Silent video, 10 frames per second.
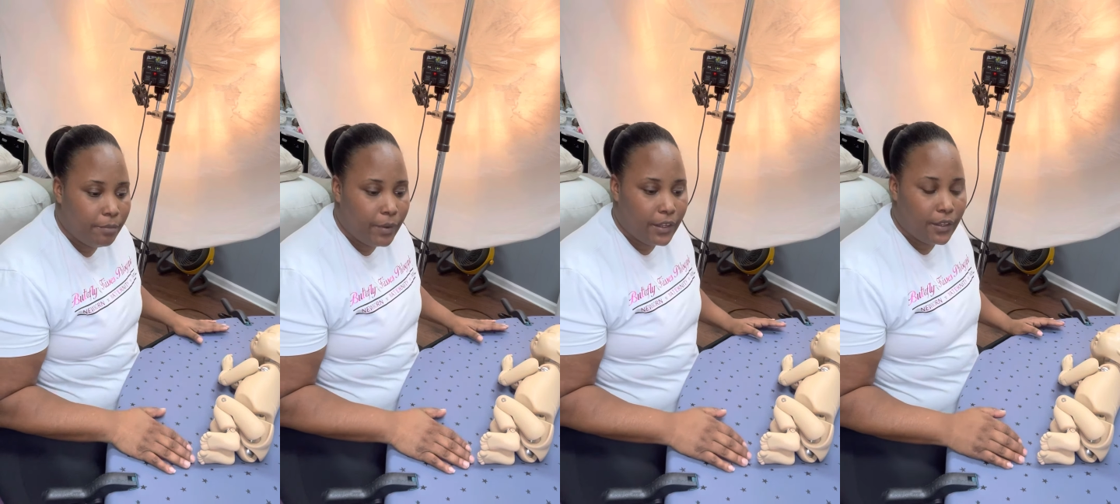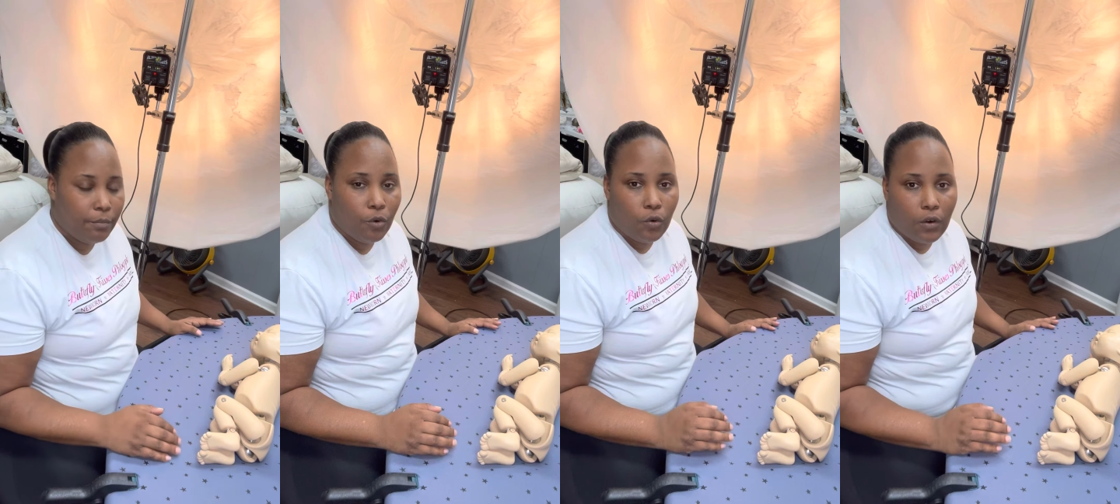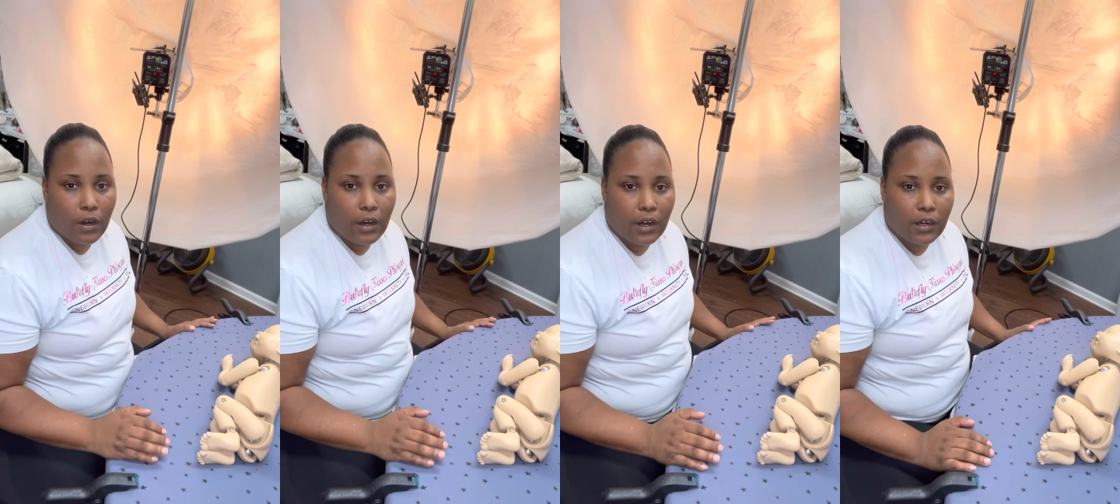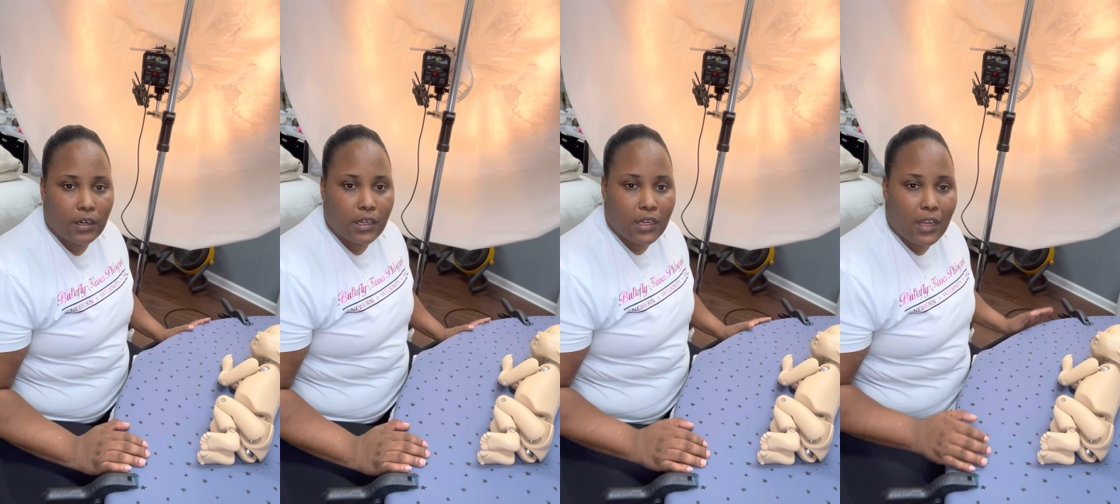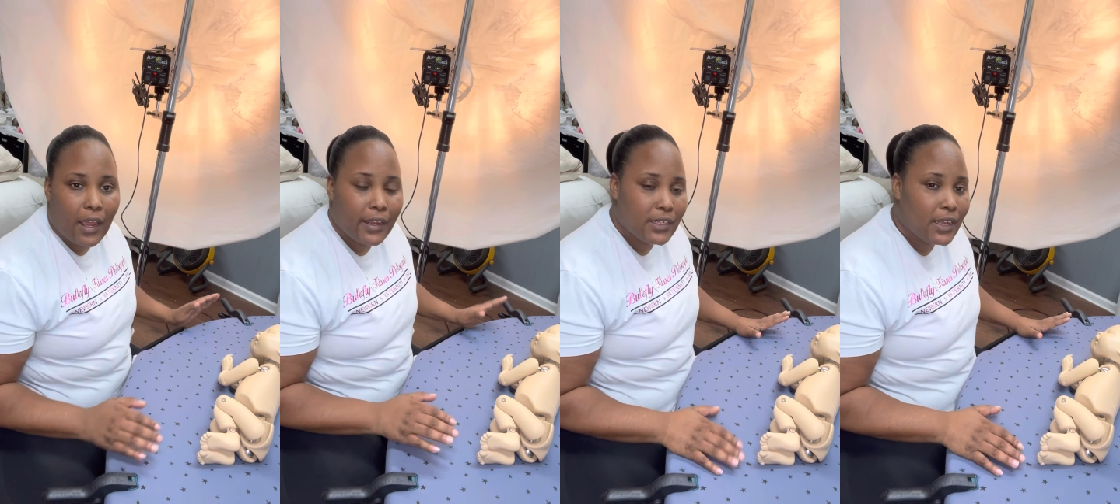But the more
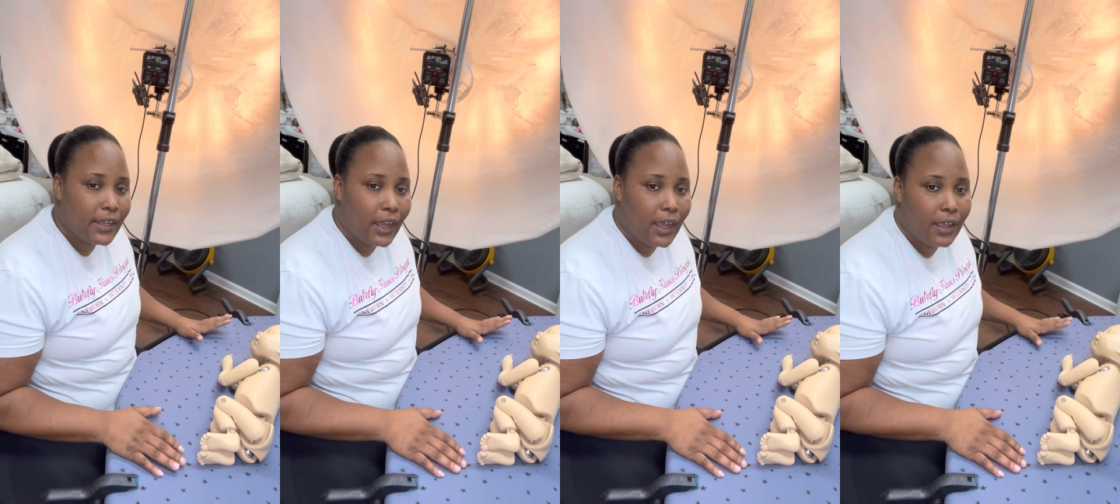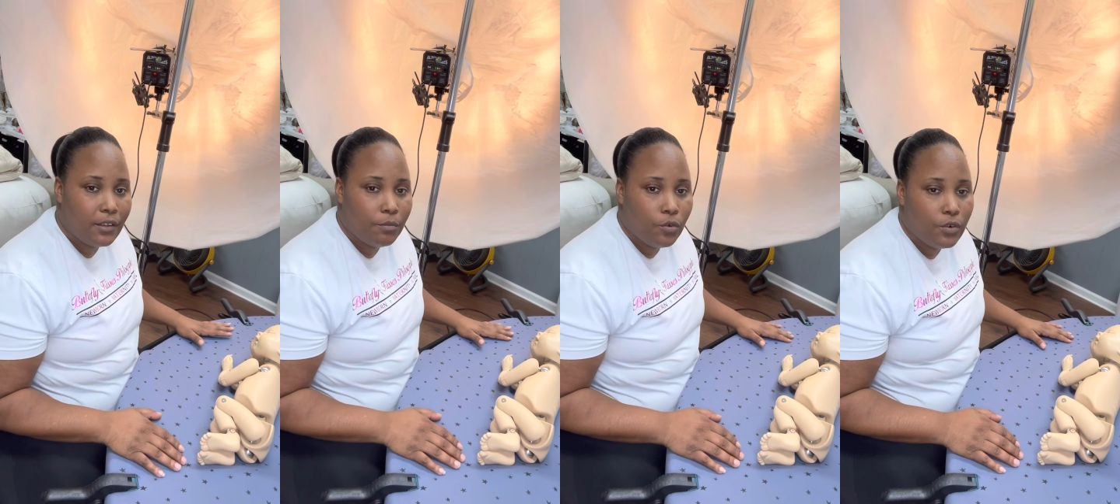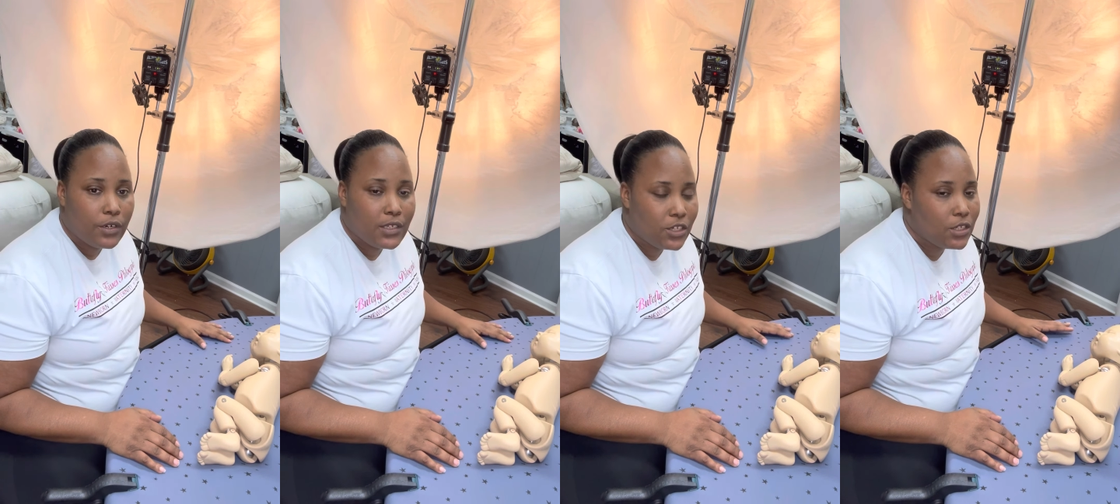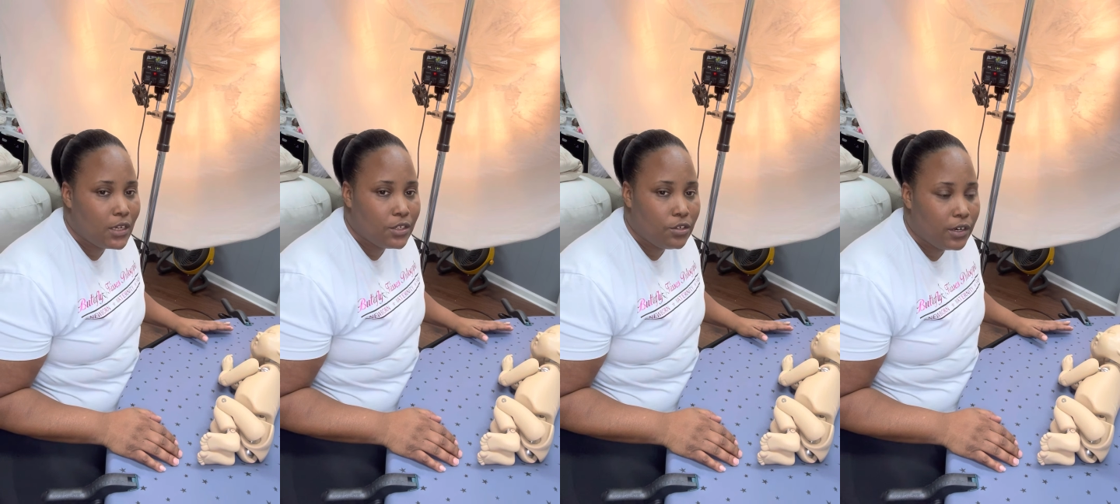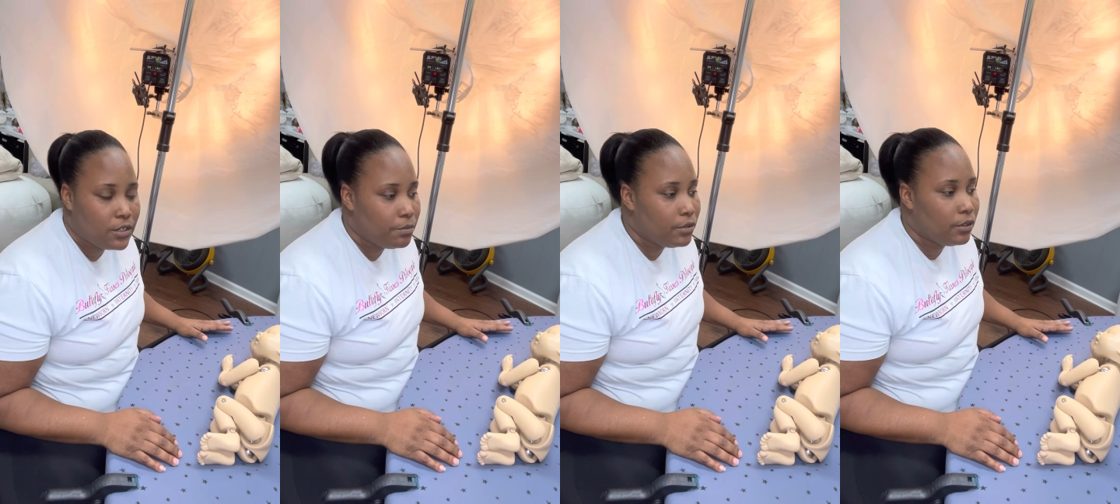clients I got and the more sessions I started
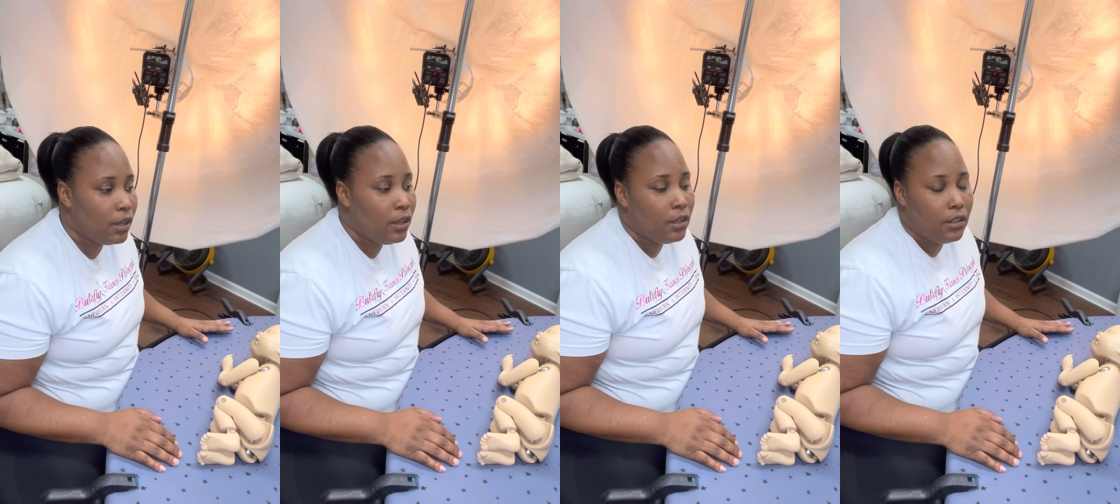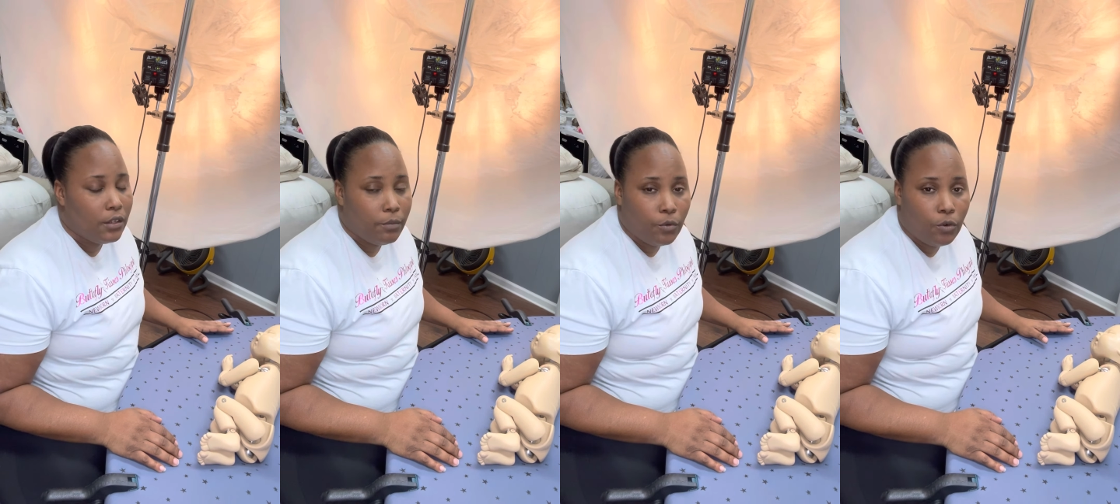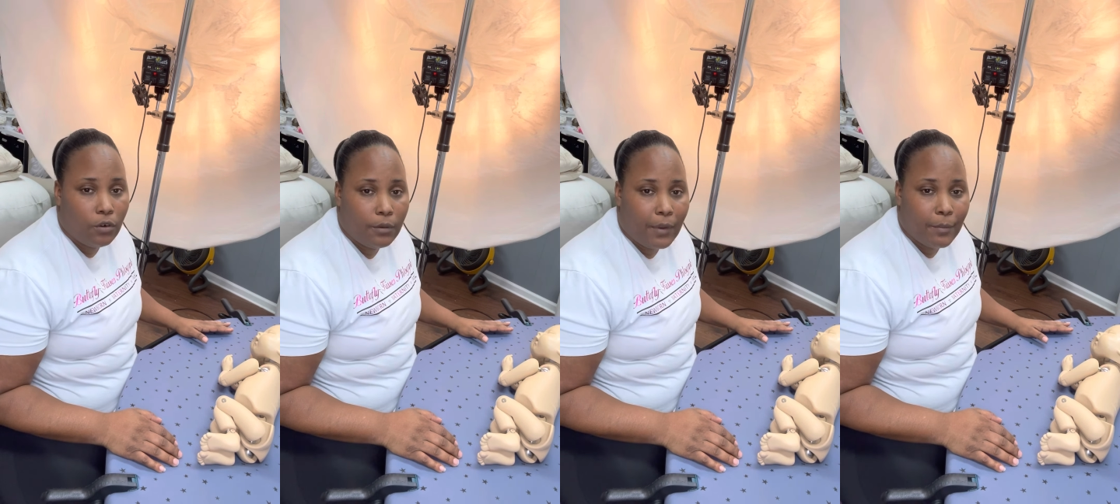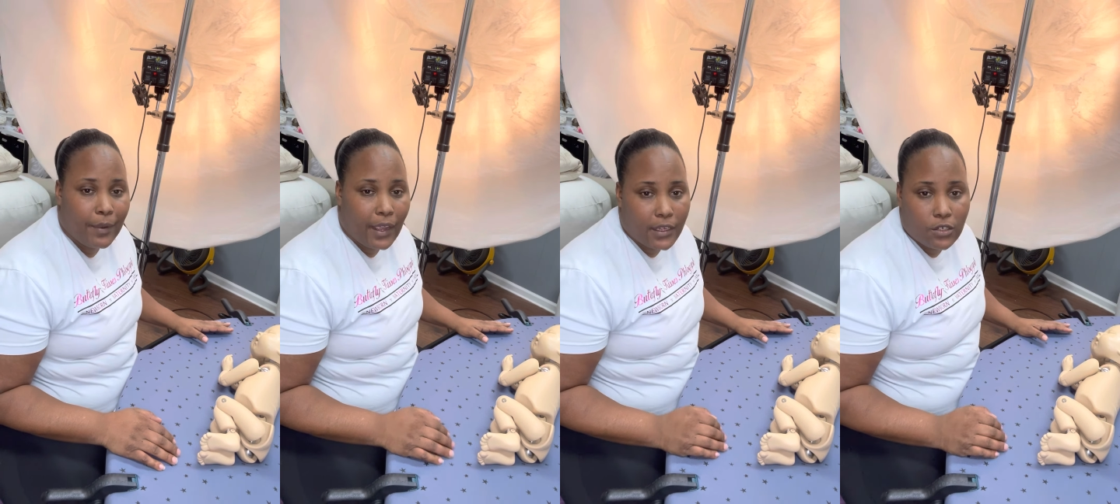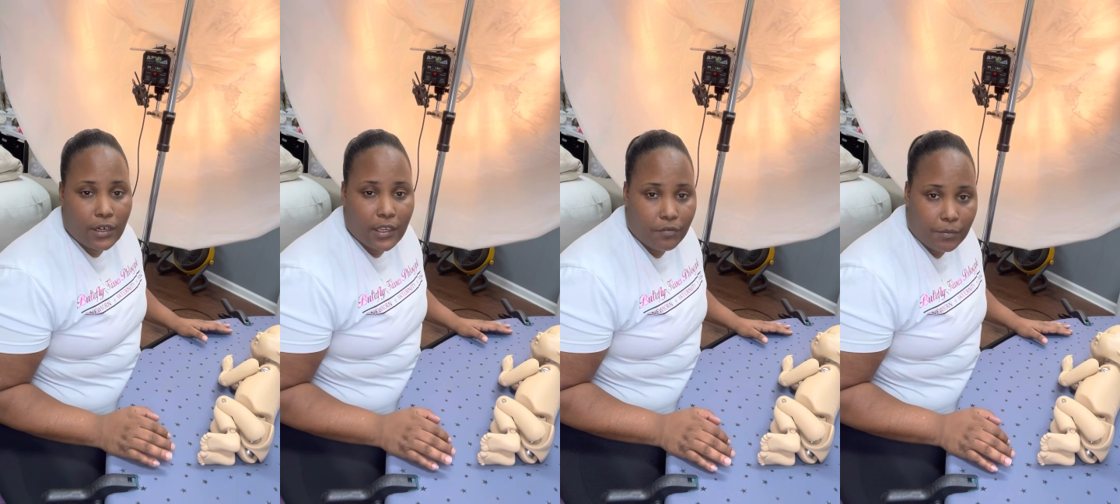to book, the more my back
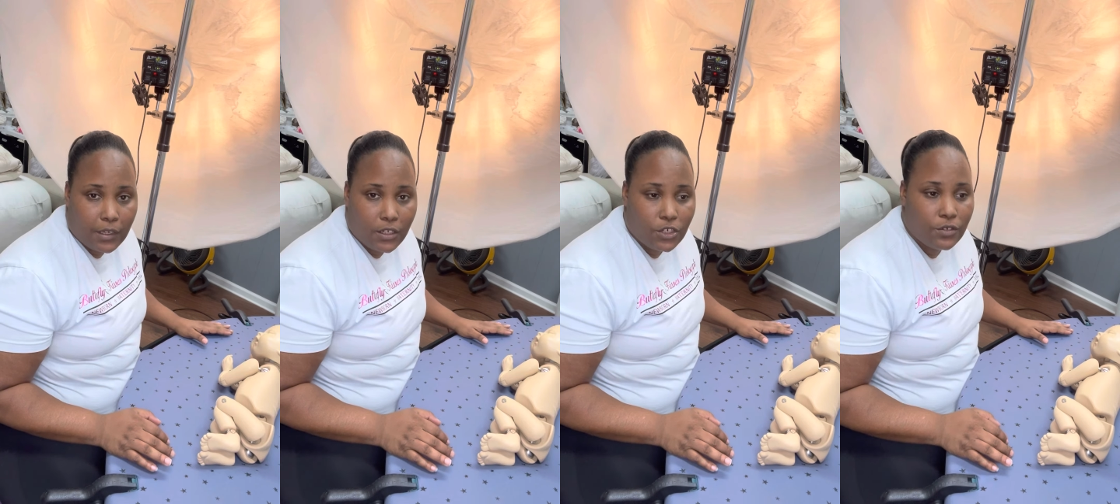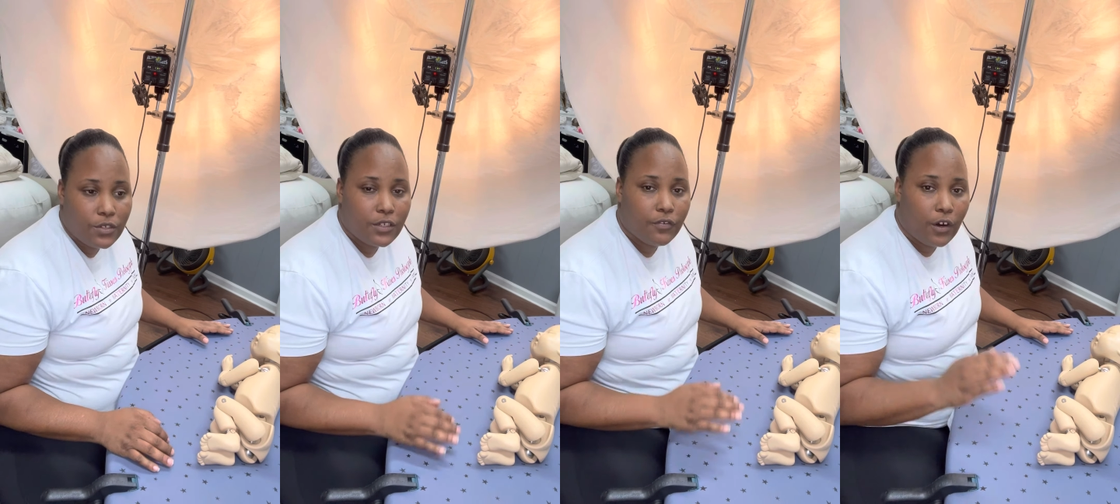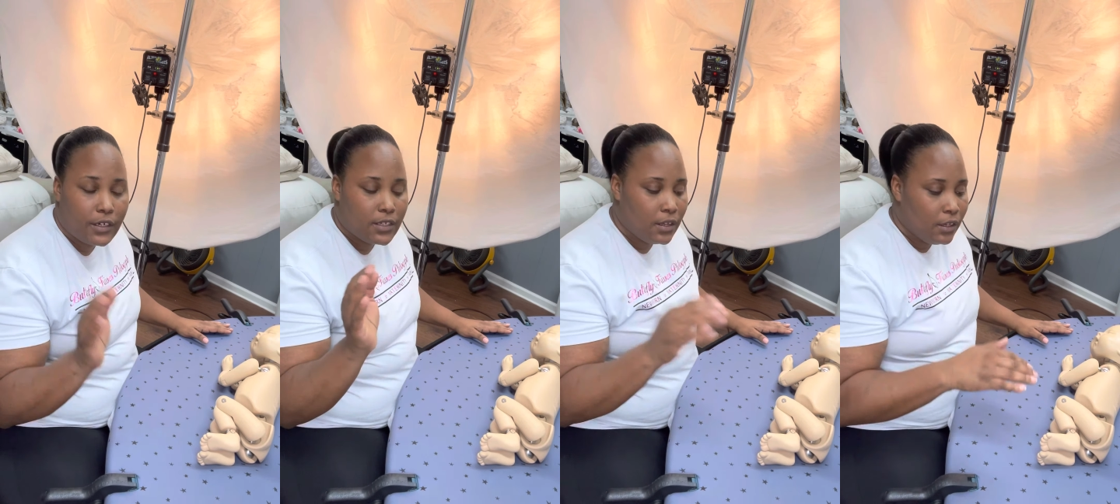started giving me issues as far as